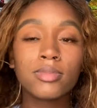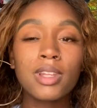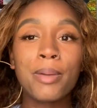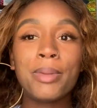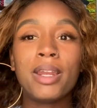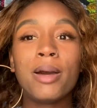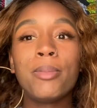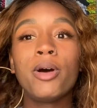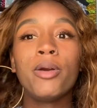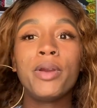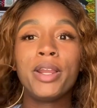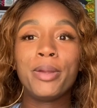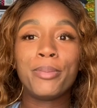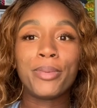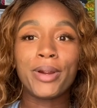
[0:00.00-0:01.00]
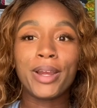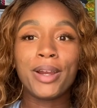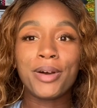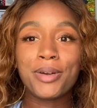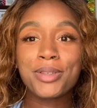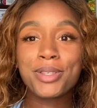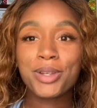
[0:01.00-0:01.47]
I mean, I'm already
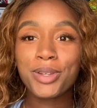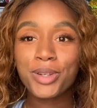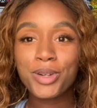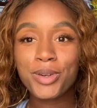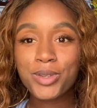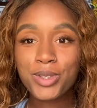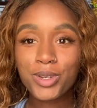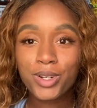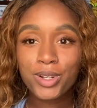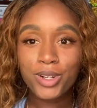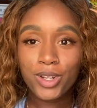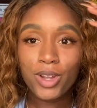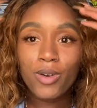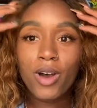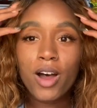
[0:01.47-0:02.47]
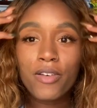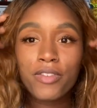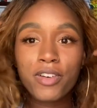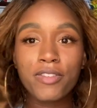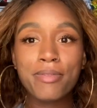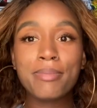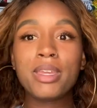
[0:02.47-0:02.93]
brown, so you know it's gonna glow off
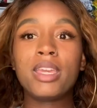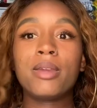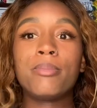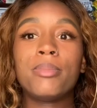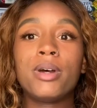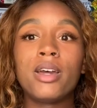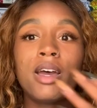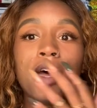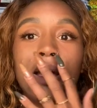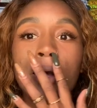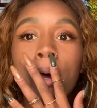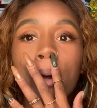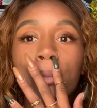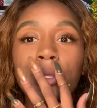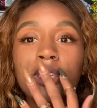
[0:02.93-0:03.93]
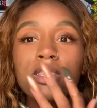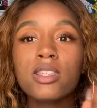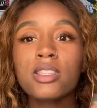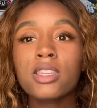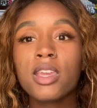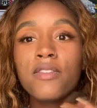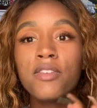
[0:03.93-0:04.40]
of me, but uh, this
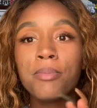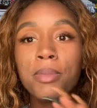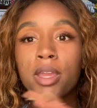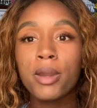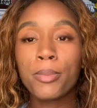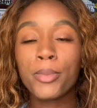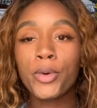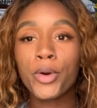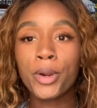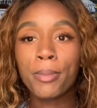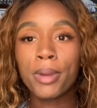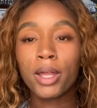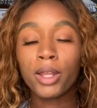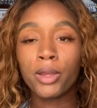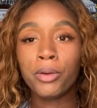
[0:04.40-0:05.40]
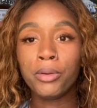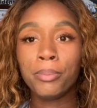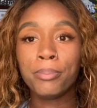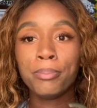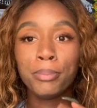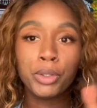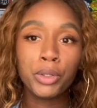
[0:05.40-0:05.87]
is giving me a more mellow
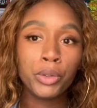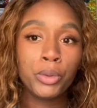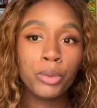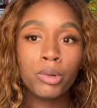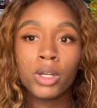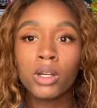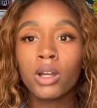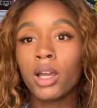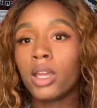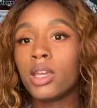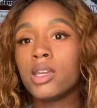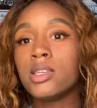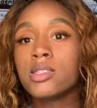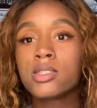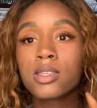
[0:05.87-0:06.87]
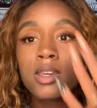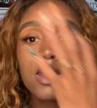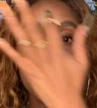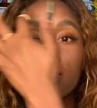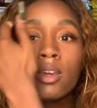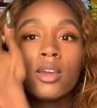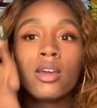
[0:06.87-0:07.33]
mood, I guess.
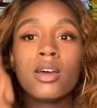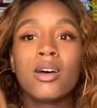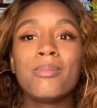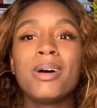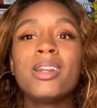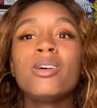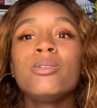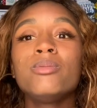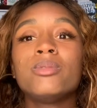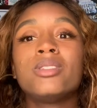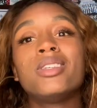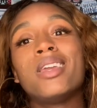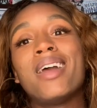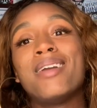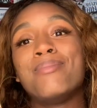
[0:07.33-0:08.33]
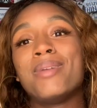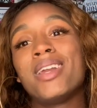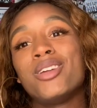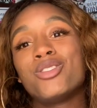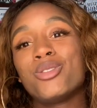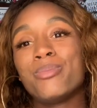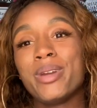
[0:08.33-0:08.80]
Um, I don't see a
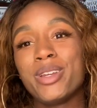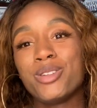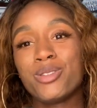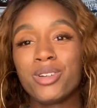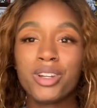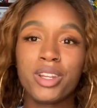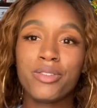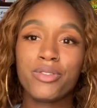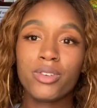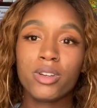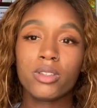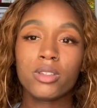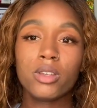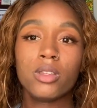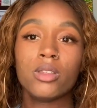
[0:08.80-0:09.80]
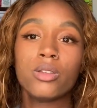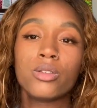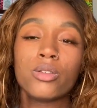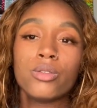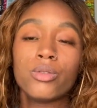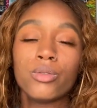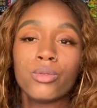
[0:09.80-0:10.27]
major, major difference in the
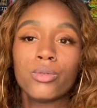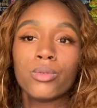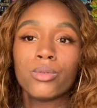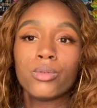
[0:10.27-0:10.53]
two.